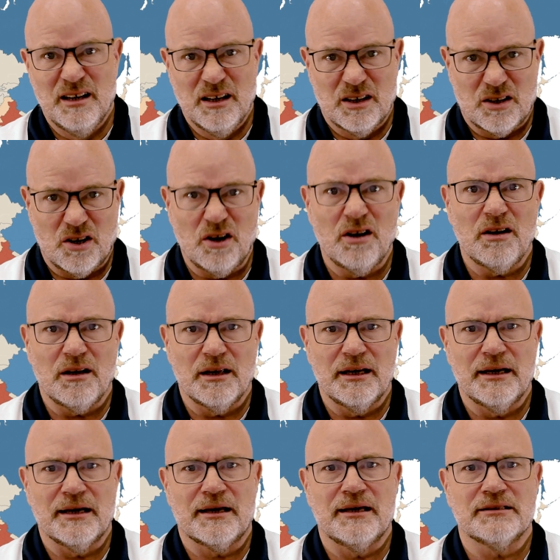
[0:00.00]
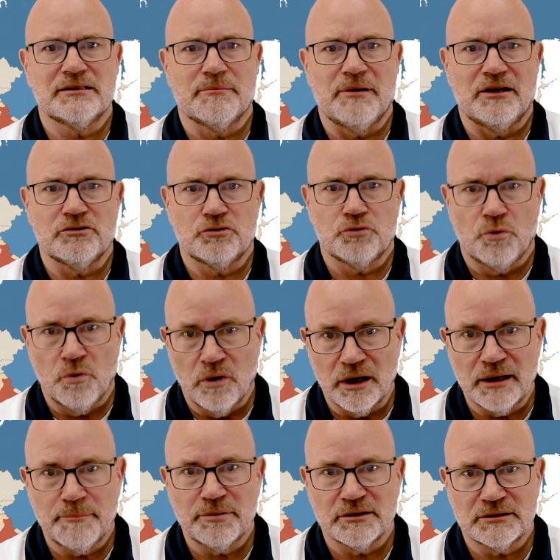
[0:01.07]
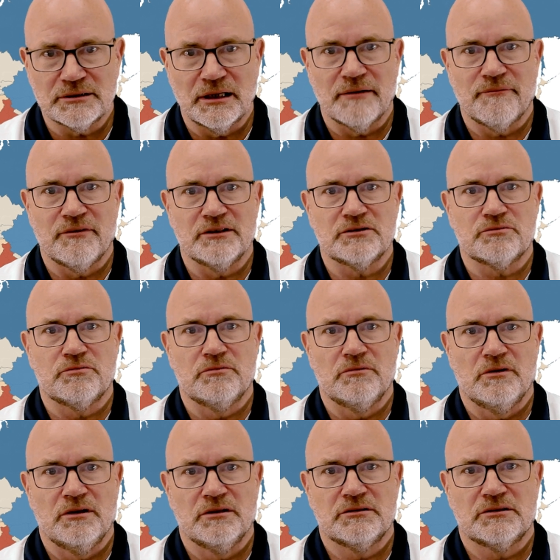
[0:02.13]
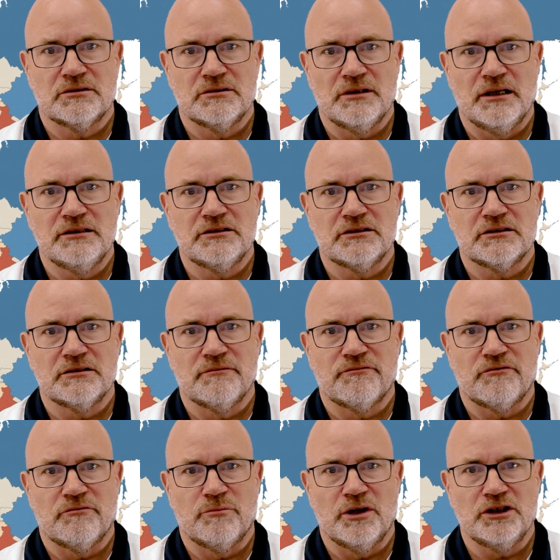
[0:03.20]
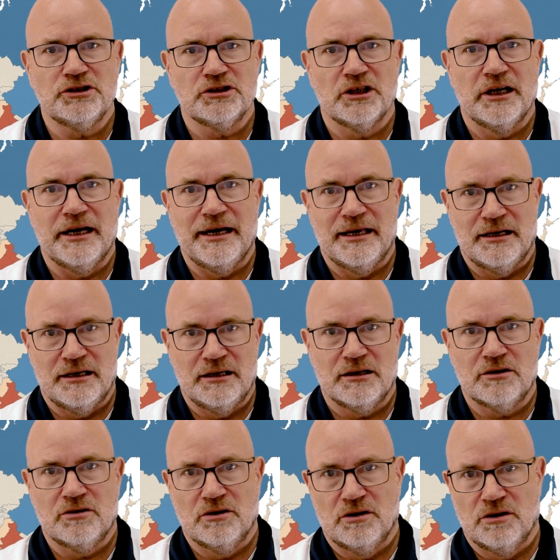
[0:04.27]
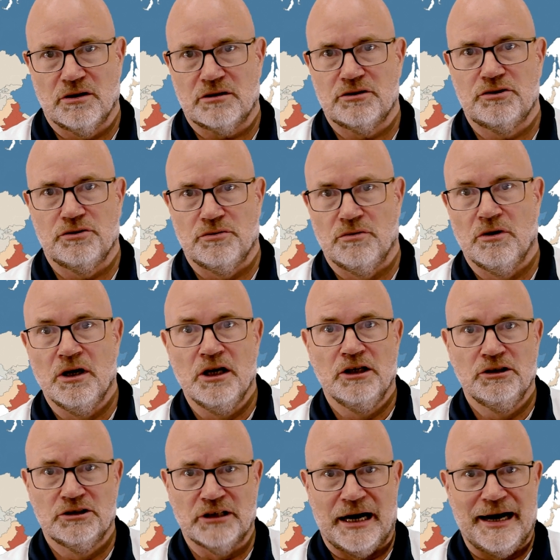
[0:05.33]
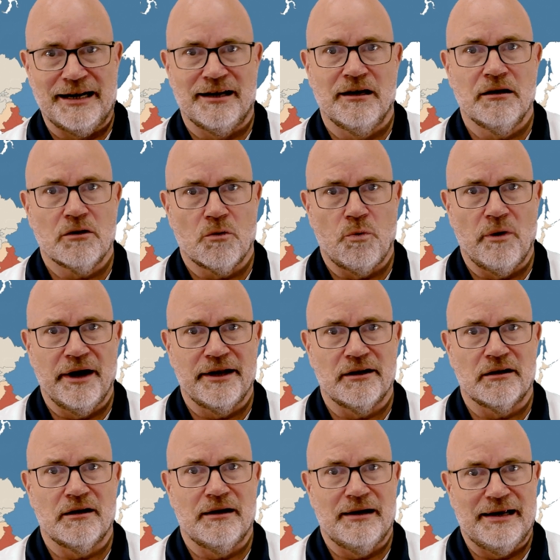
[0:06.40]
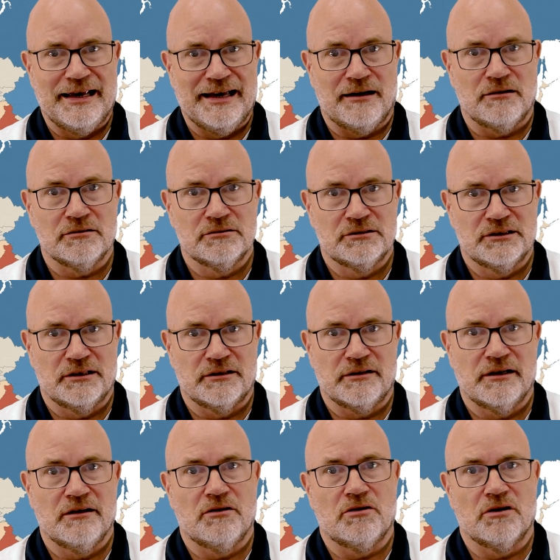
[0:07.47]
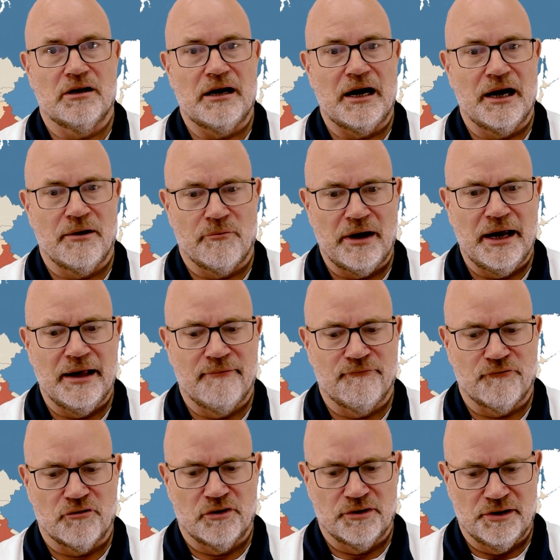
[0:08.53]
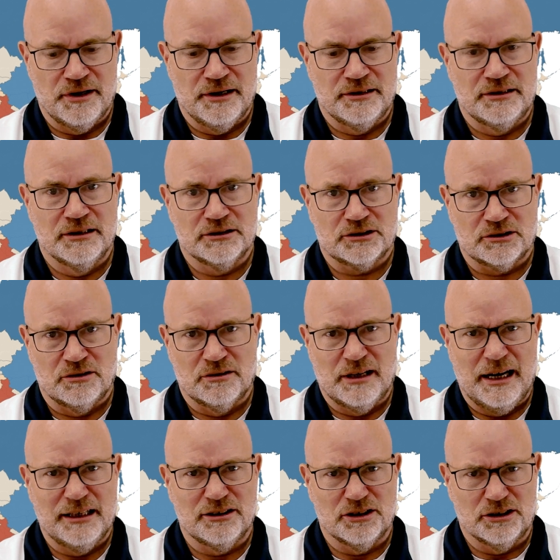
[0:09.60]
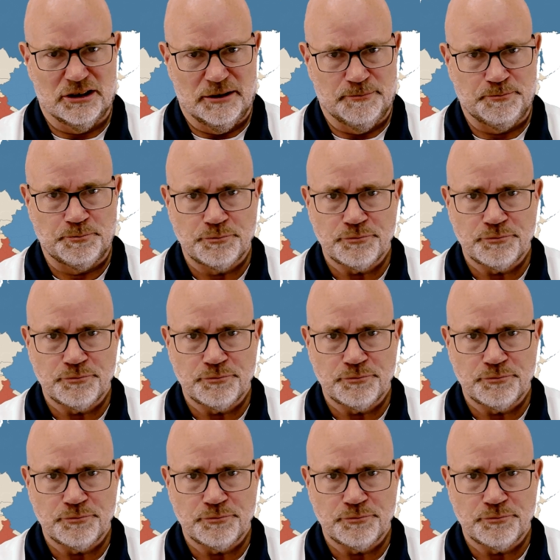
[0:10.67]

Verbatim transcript: Currently, it gets about 20% of its, its nitrogen from Russia, and it could look to China, Qatar, Algeria, or Iran for the additional nitrogen.